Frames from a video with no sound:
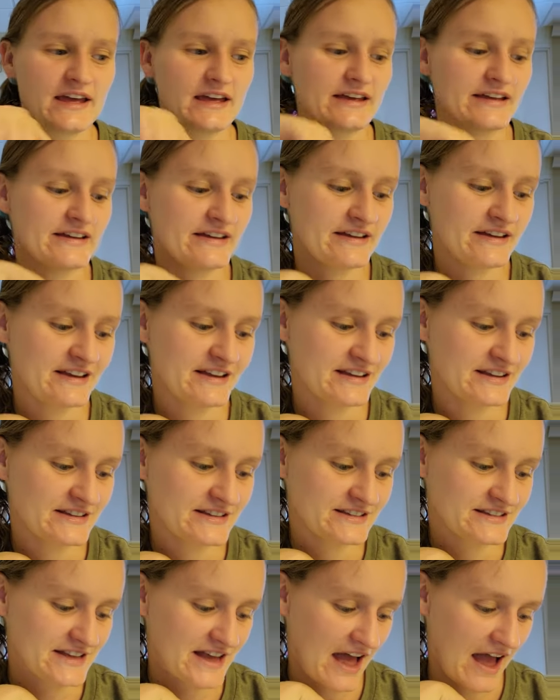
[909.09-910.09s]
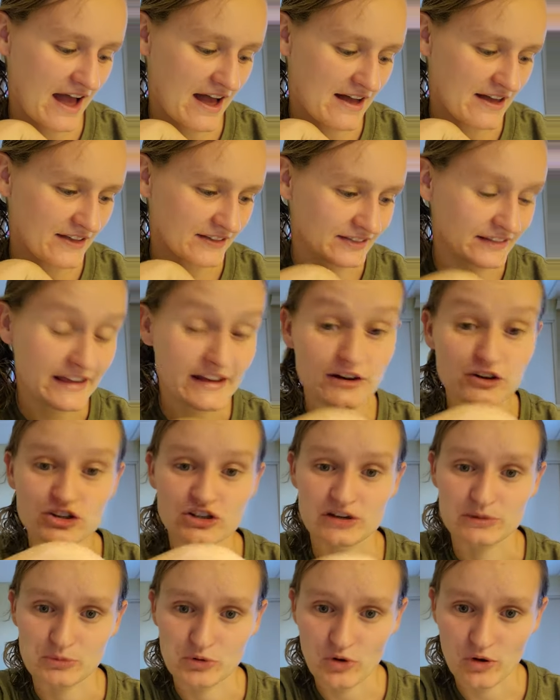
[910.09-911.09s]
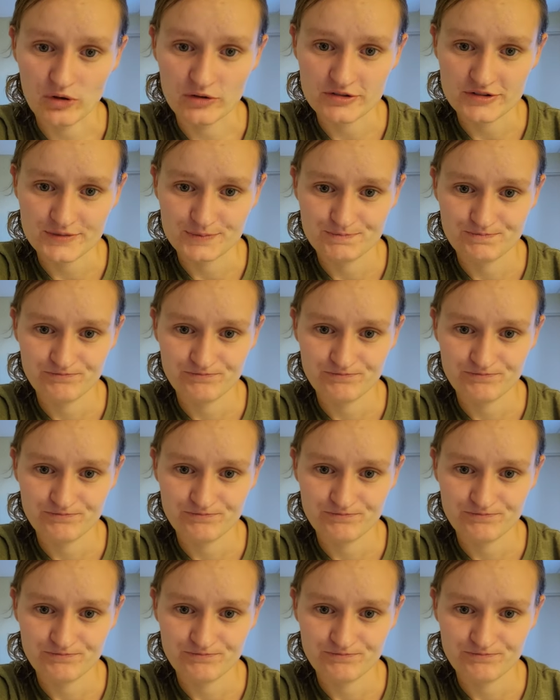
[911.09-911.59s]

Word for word: is leadership roles.